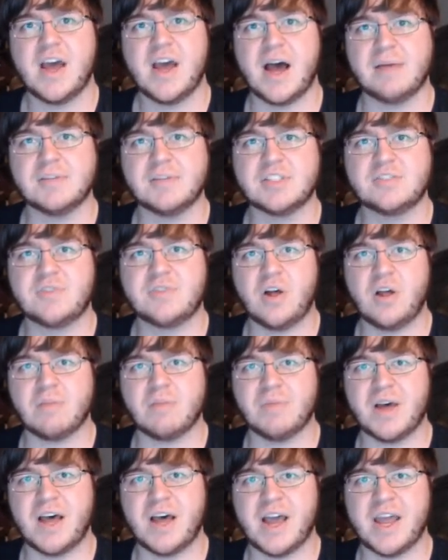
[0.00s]
I'm just
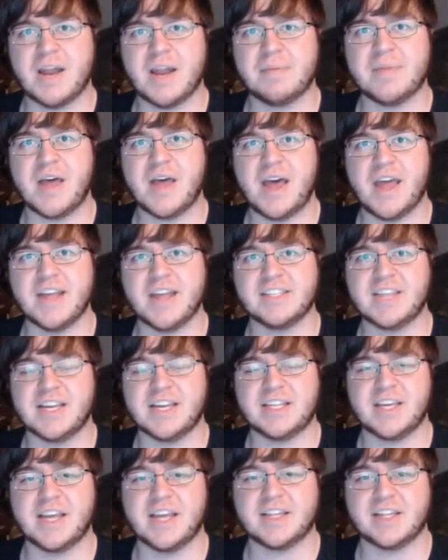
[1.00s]
falling behind. I'm not
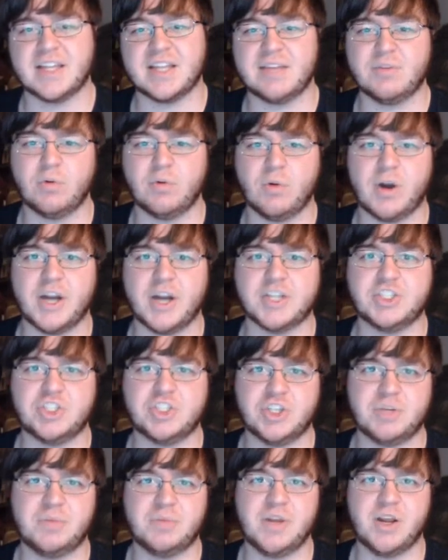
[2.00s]
exactly at the level where I
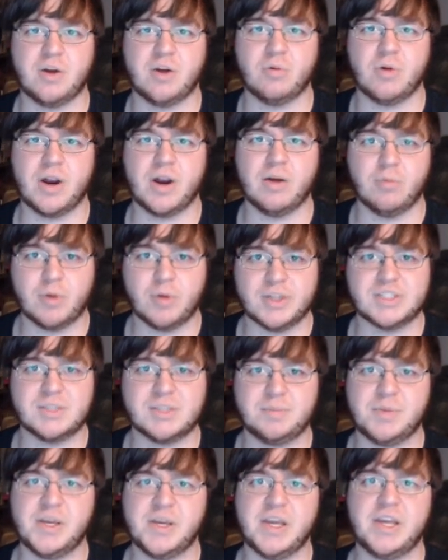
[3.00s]
should be or where I want
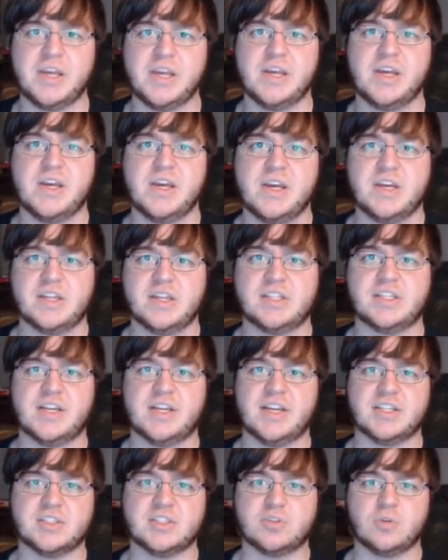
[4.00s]
to be
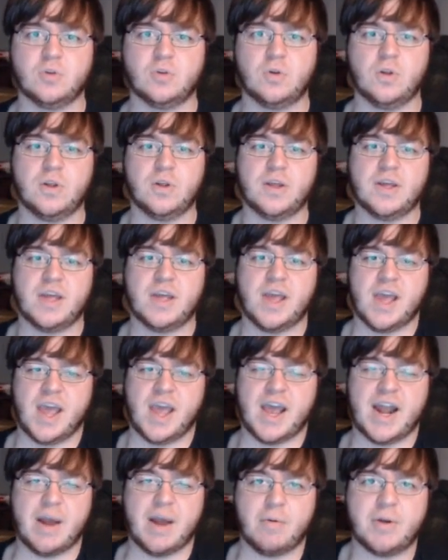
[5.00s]
in school,
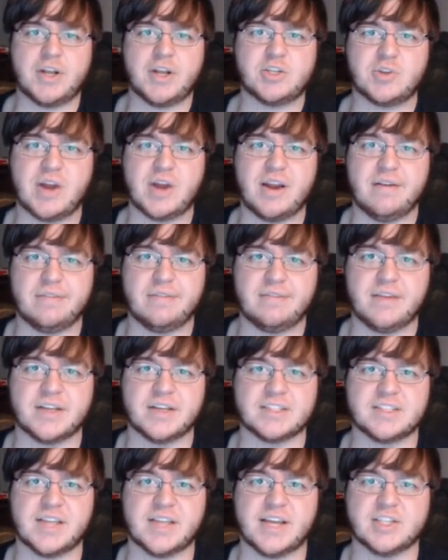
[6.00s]
and I want to try and
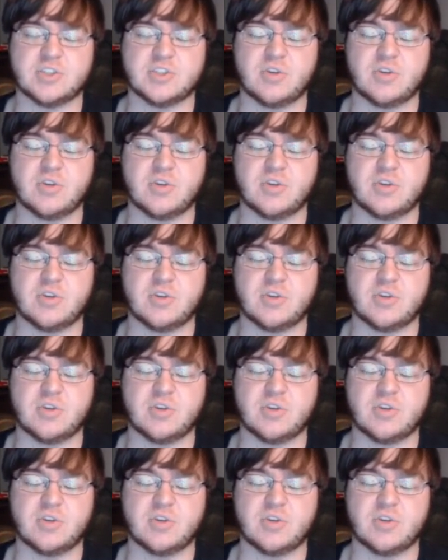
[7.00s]
fix that.